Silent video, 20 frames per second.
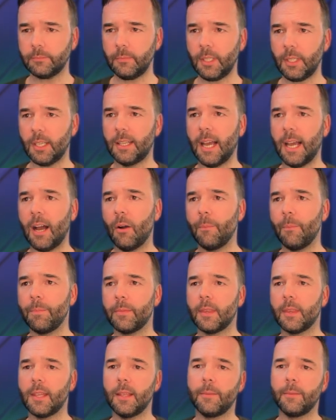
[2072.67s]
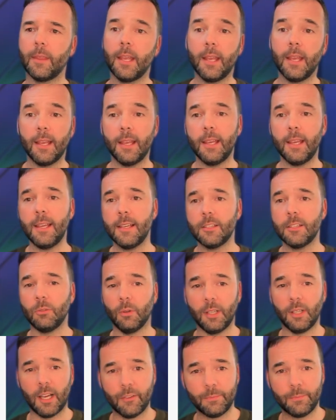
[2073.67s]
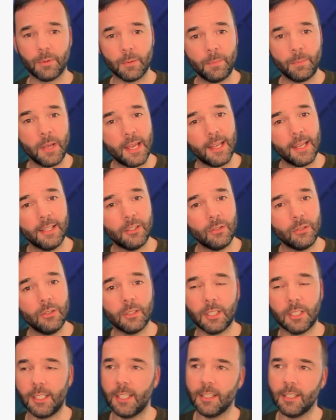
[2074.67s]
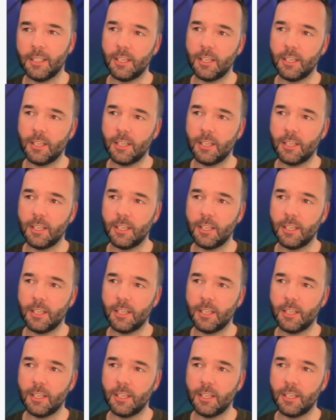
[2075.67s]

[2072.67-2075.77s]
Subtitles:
Now, here's one I've prepared earlier.